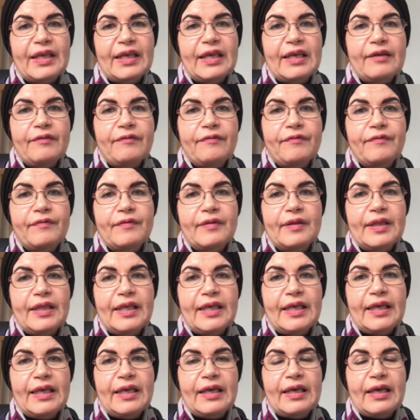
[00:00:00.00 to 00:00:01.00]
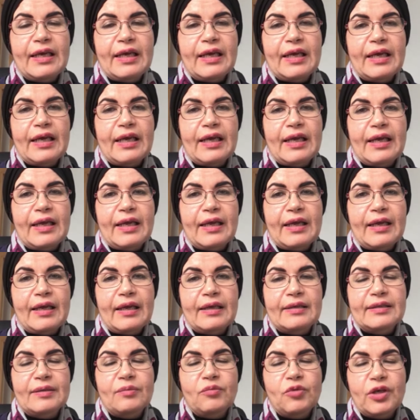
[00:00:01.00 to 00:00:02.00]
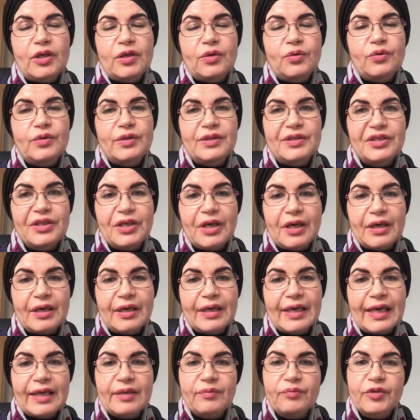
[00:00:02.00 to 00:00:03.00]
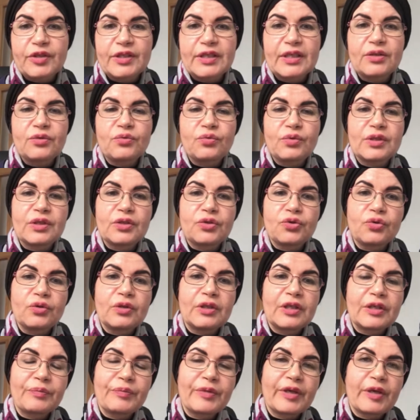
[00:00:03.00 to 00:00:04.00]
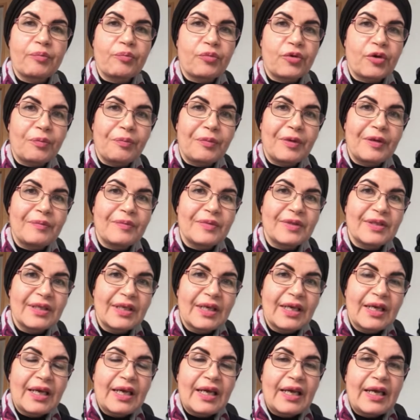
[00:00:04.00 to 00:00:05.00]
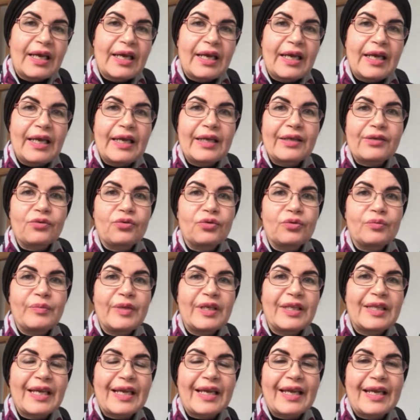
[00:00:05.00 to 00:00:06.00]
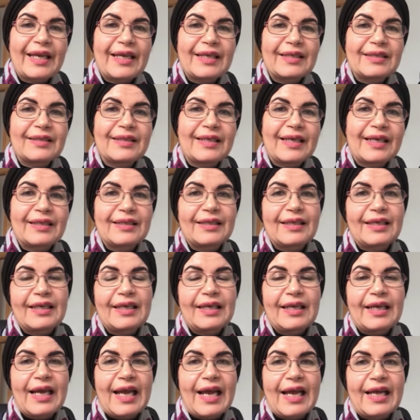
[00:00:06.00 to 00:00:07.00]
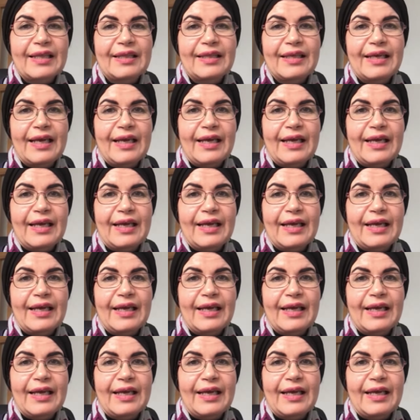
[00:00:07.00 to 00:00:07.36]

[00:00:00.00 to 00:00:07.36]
If the someone who is young and present with shoulder pain problems, it could be the case that he had